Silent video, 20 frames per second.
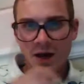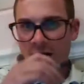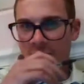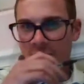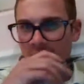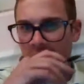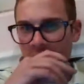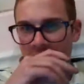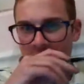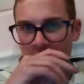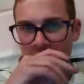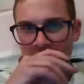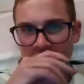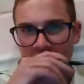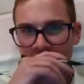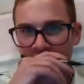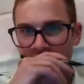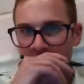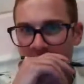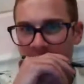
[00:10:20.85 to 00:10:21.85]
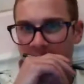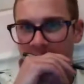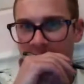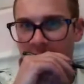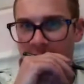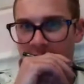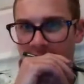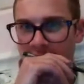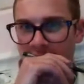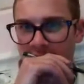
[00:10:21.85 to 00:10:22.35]
Yeah, they must
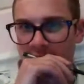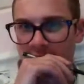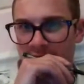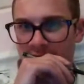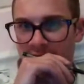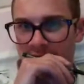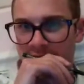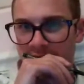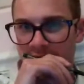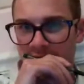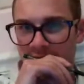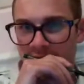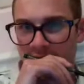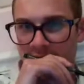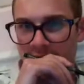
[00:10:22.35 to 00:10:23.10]
have just.